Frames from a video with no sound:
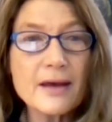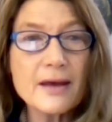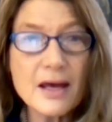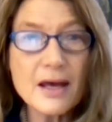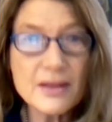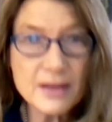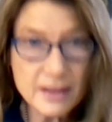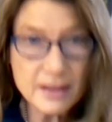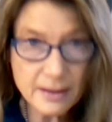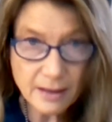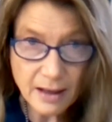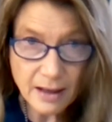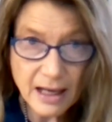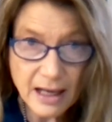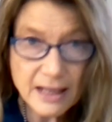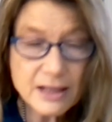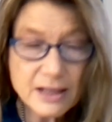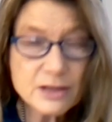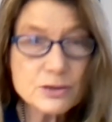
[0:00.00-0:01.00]
And then
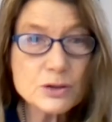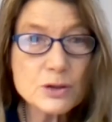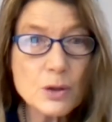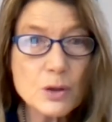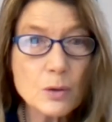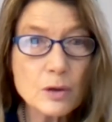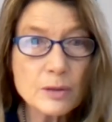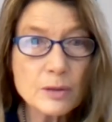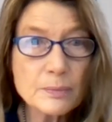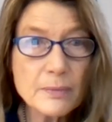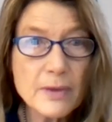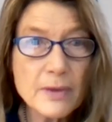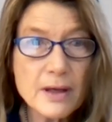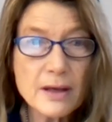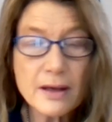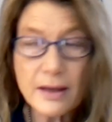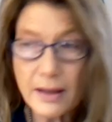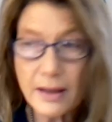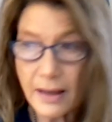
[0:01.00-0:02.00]
I can show them
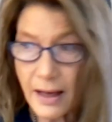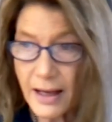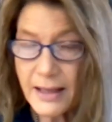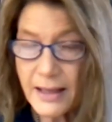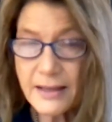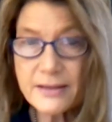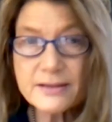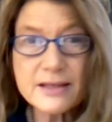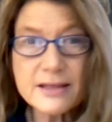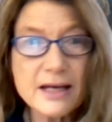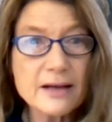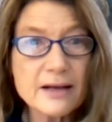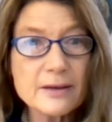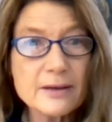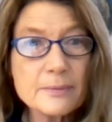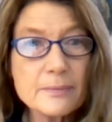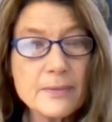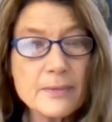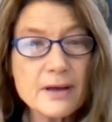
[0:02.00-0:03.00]
and I can tell
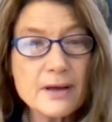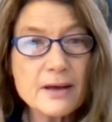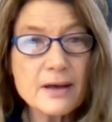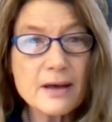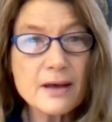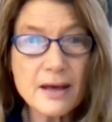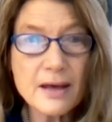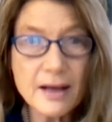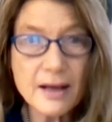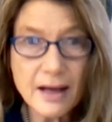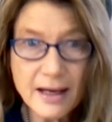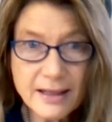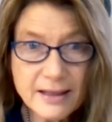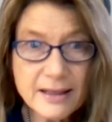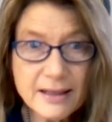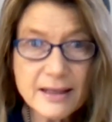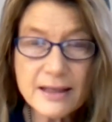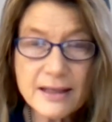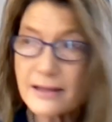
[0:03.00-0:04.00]
them and I
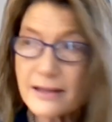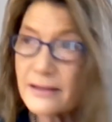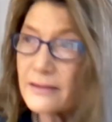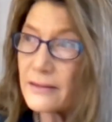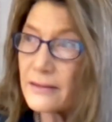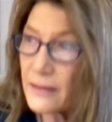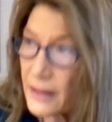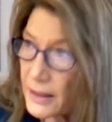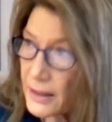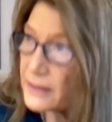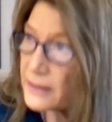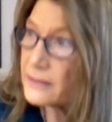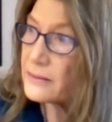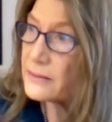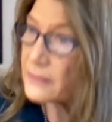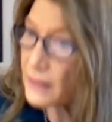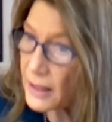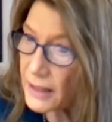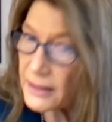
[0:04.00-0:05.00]
can get in,
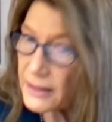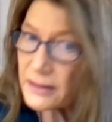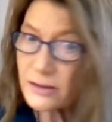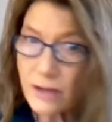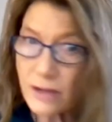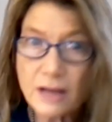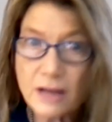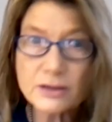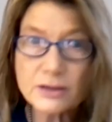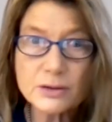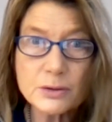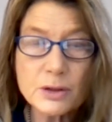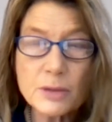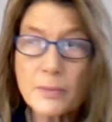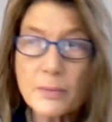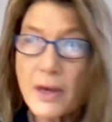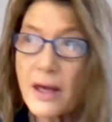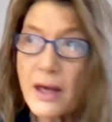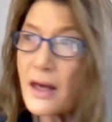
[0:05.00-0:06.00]
I can talk to
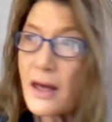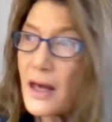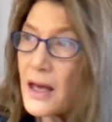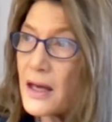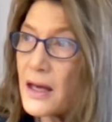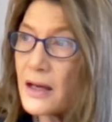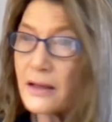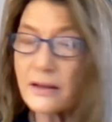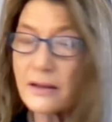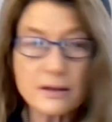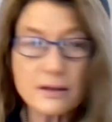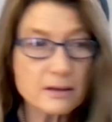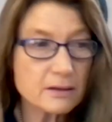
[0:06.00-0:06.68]
them and